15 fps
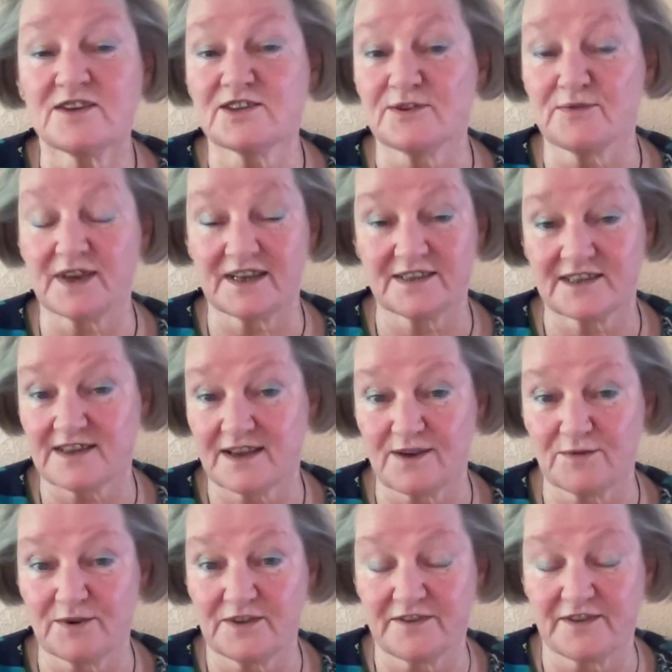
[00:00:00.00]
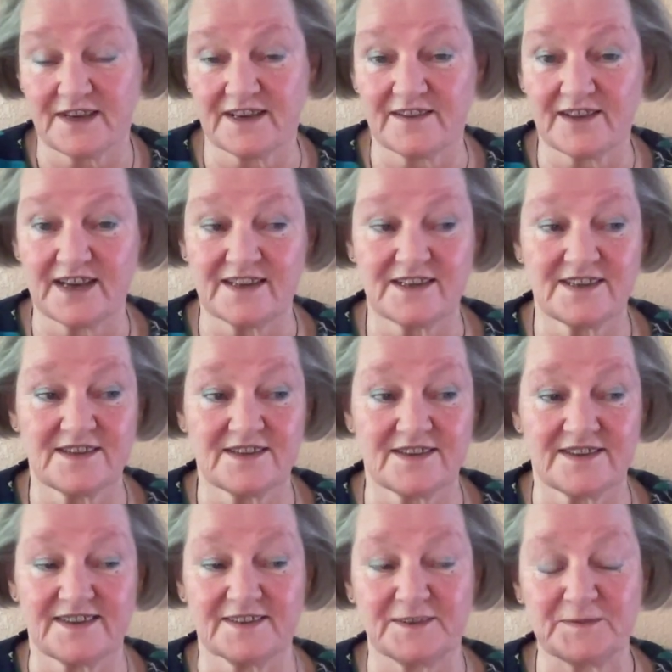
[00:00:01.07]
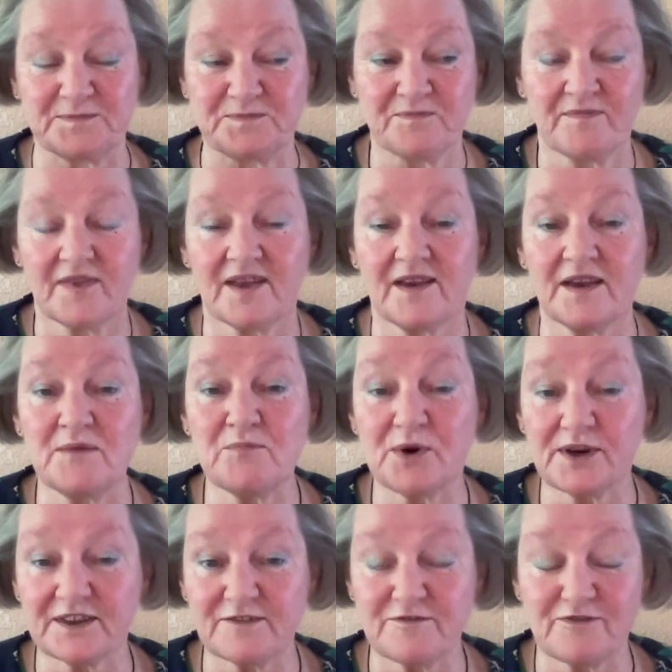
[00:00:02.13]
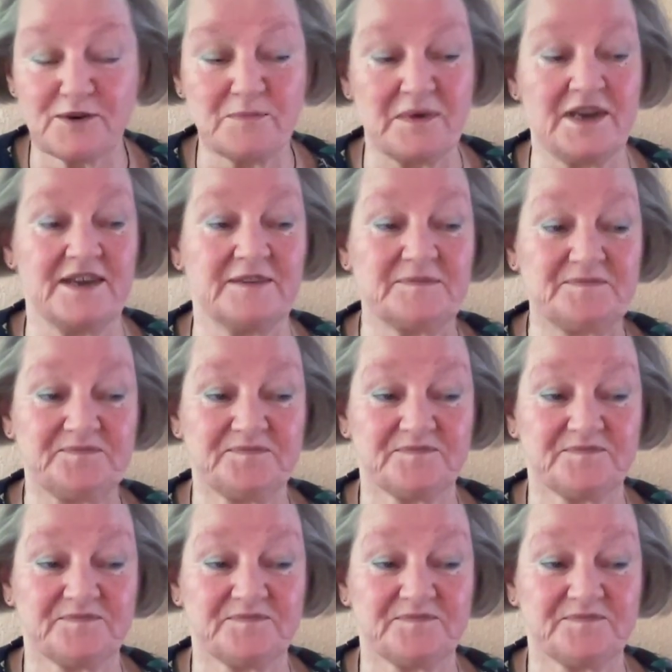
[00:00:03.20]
So that's the only thing that's important for me.